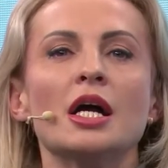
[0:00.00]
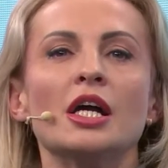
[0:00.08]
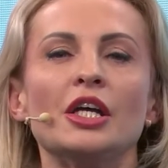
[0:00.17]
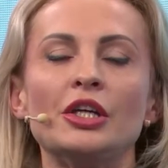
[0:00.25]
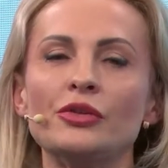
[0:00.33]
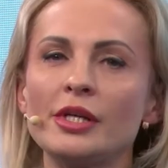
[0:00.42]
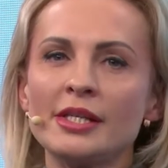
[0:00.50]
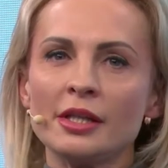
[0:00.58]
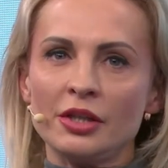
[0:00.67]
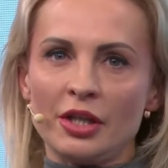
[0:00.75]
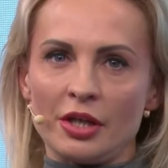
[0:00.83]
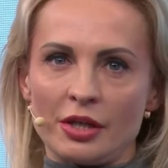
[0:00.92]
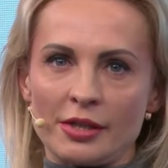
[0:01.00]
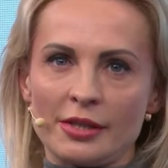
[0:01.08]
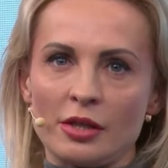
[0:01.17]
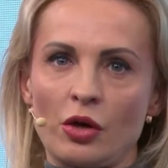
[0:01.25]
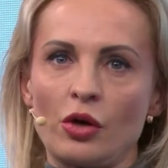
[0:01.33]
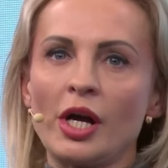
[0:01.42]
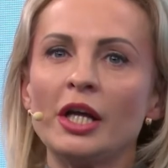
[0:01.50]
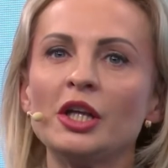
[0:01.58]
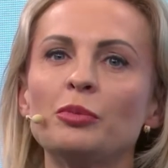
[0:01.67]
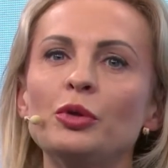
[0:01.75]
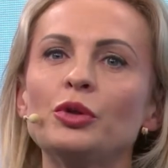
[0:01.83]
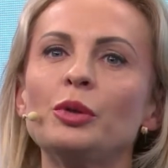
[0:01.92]
In recent years,
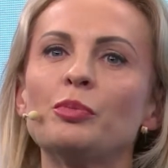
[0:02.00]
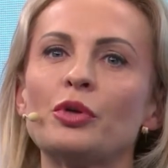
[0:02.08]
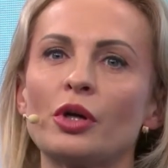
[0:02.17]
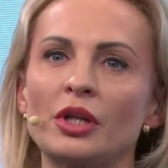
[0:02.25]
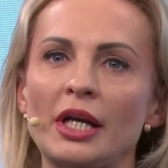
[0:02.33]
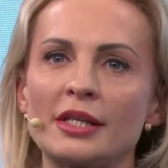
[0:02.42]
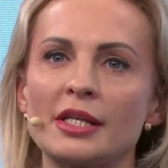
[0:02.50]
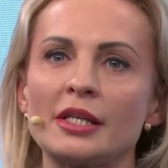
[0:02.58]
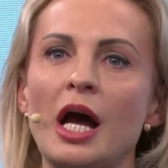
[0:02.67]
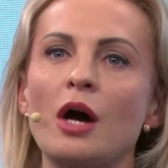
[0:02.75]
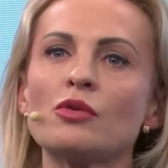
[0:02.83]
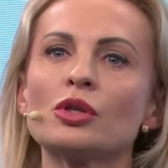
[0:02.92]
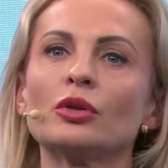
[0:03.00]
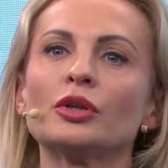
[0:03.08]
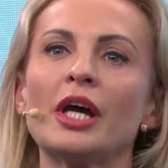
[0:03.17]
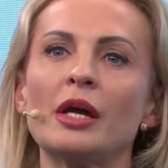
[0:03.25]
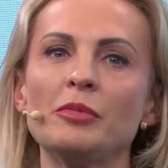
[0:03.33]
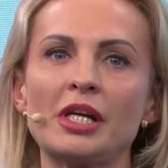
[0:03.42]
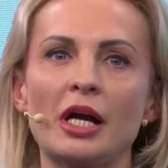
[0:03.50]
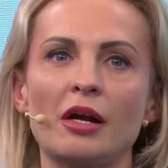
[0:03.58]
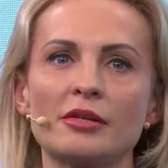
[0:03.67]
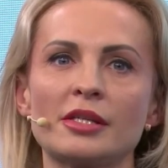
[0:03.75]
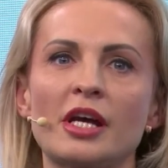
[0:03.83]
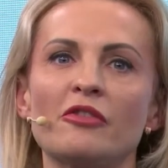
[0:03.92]
organic beauty products and household
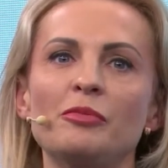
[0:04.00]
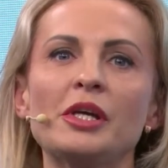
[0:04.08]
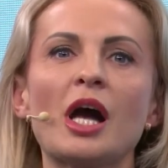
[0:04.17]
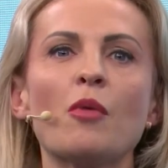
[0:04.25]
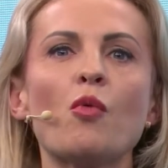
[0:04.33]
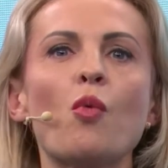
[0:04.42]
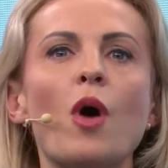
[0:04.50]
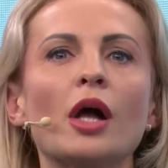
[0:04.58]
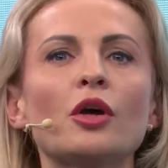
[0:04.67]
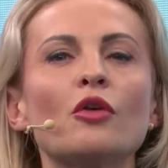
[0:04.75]
chemicals have become one